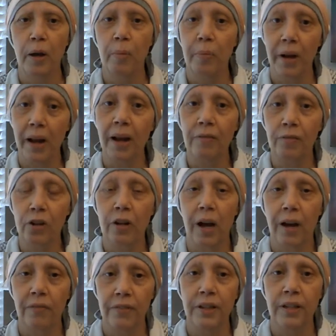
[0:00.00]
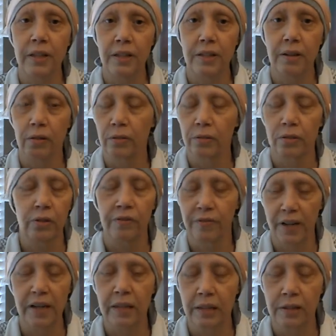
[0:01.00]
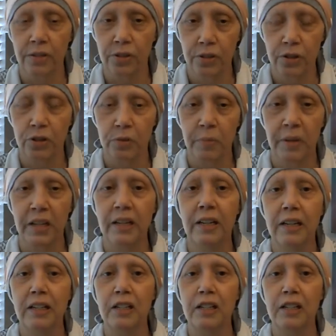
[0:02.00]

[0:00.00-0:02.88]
but I have good IV, or good veins, excuse me,